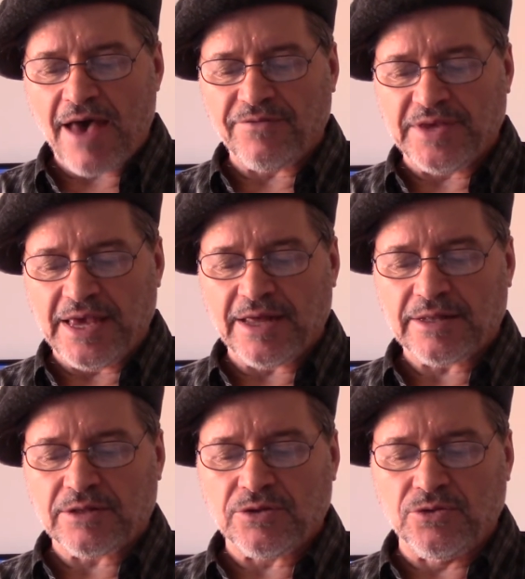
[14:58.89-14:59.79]

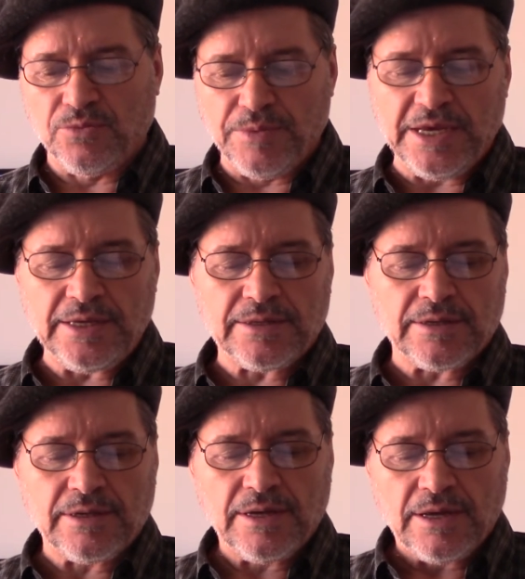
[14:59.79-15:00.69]
yet to meet,
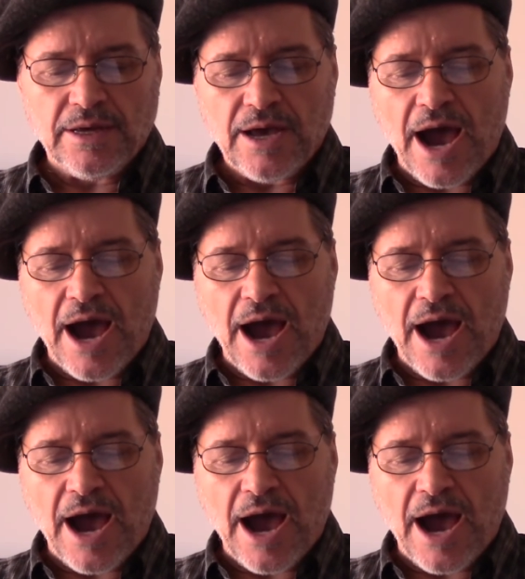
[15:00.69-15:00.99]
I